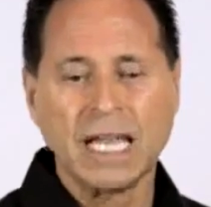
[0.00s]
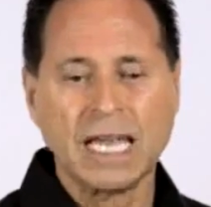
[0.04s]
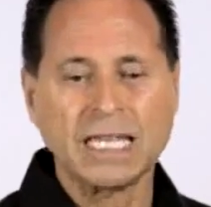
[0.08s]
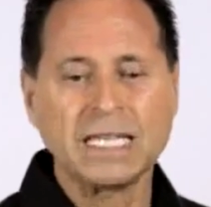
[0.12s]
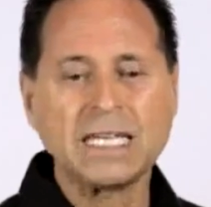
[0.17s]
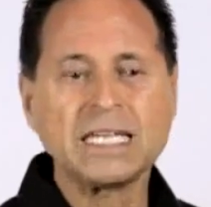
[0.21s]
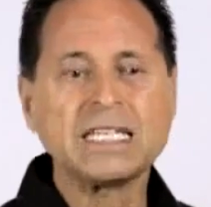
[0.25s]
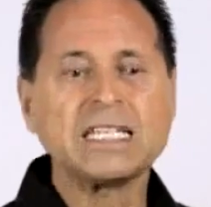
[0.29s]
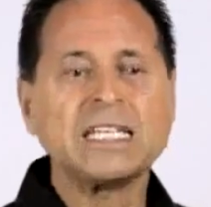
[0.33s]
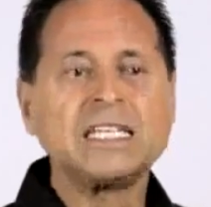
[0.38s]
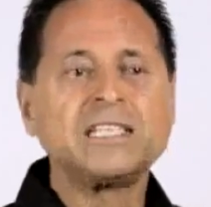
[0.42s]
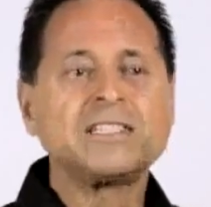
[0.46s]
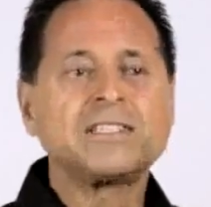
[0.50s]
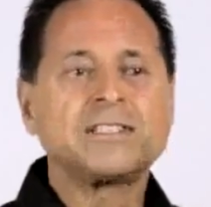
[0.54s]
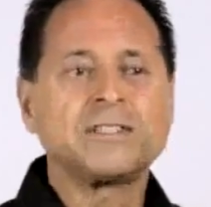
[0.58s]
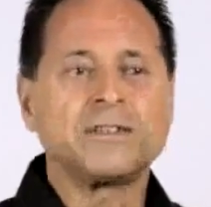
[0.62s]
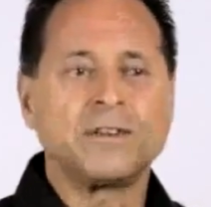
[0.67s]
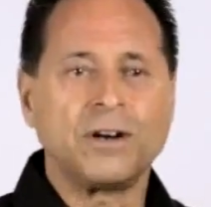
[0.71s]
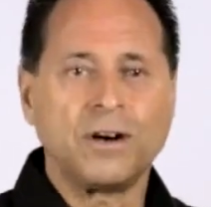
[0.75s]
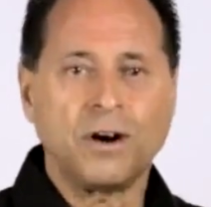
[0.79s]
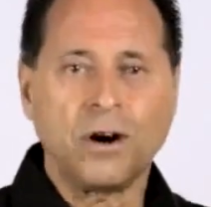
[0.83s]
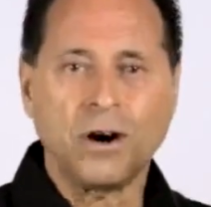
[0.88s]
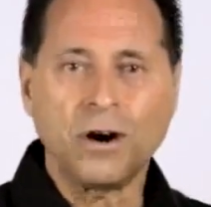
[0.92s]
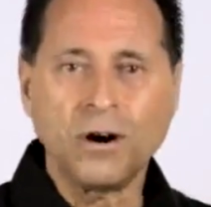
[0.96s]
And it leads
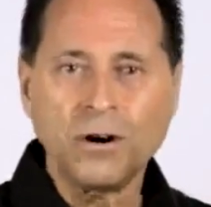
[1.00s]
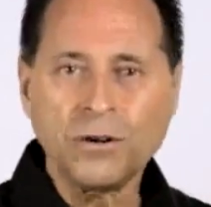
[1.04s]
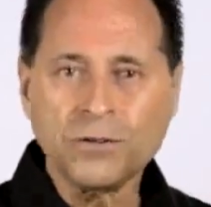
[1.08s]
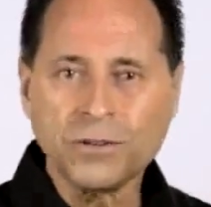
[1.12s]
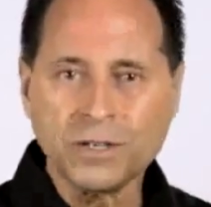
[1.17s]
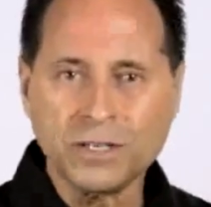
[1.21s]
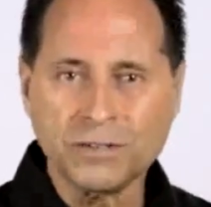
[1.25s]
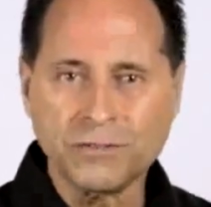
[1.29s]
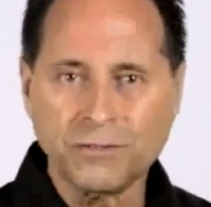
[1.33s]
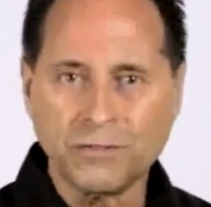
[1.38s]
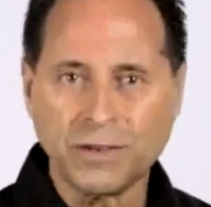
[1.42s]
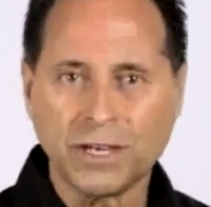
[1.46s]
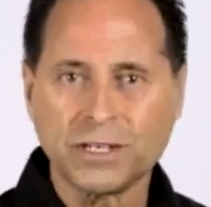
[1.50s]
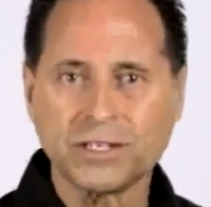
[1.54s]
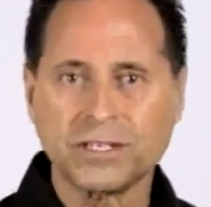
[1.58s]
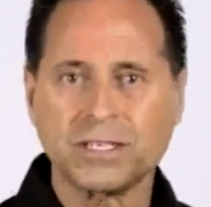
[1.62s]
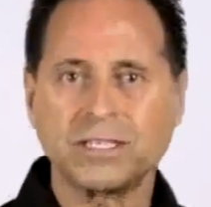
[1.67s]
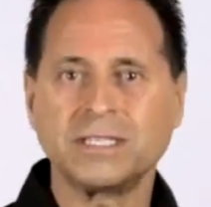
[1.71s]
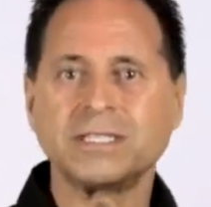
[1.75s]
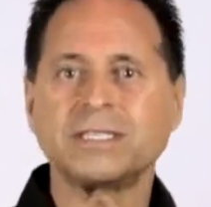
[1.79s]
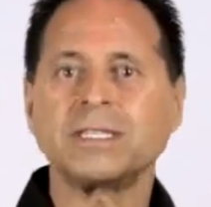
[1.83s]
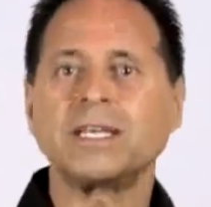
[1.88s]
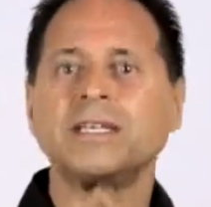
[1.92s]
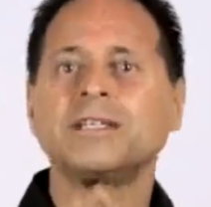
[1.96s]
to all the
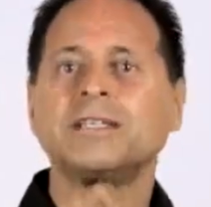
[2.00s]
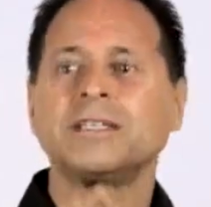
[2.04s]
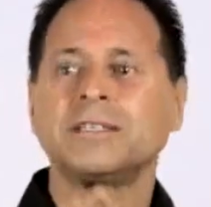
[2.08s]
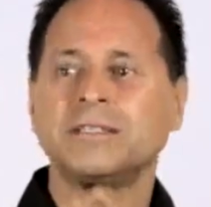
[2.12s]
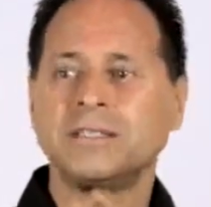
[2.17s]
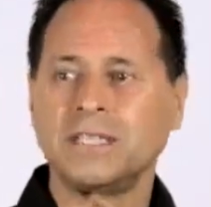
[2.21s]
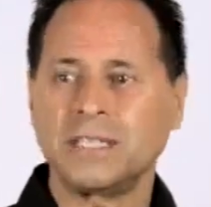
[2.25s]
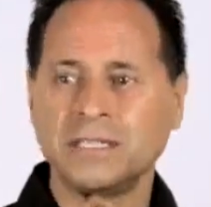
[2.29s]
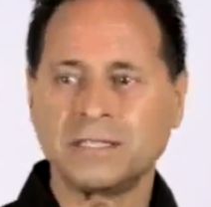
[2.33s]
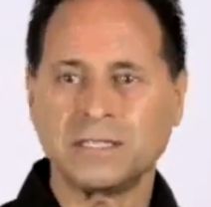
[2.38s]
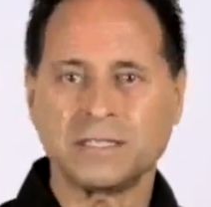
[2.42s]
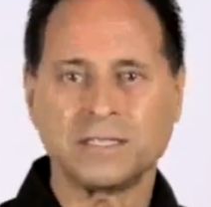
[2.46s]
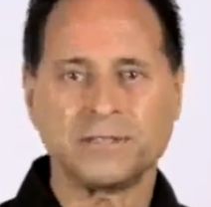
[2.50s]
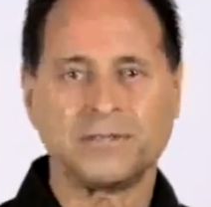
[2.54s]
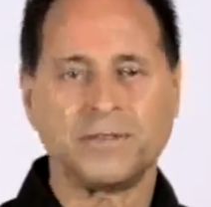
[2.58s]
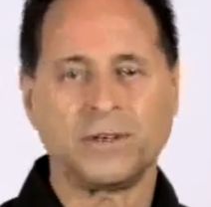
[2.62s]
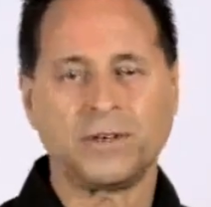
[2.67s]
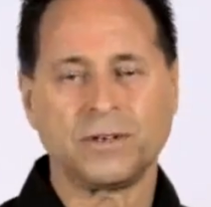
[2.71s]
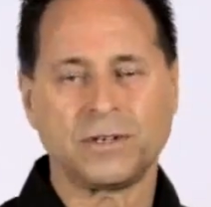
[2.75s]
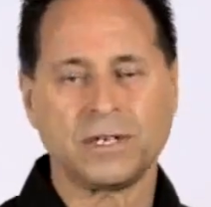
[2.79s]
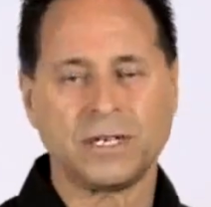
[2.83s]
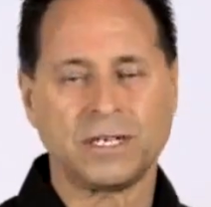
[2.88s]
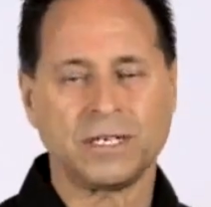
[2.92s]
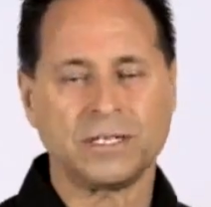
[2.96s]
infections and diseases of
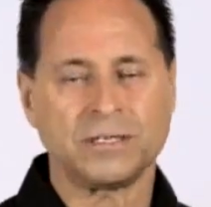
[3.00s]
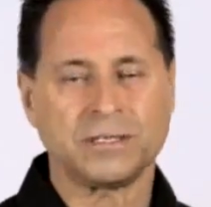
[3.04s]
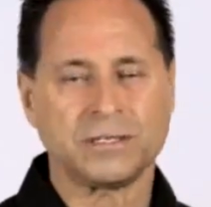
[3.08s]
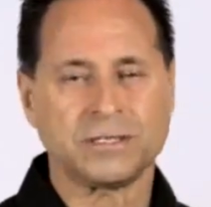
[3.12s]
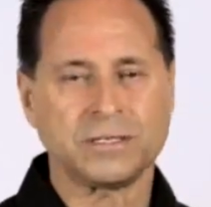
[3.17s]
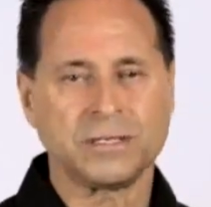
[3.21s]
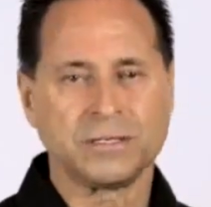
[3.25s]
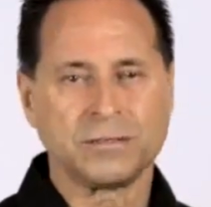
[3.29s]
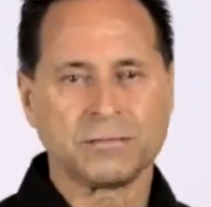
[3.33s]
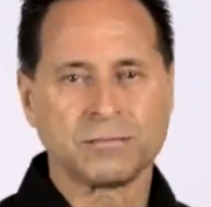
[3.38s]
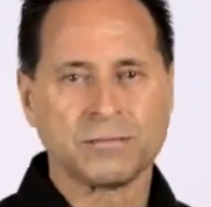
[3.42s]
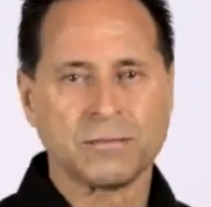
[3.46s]
all kinds.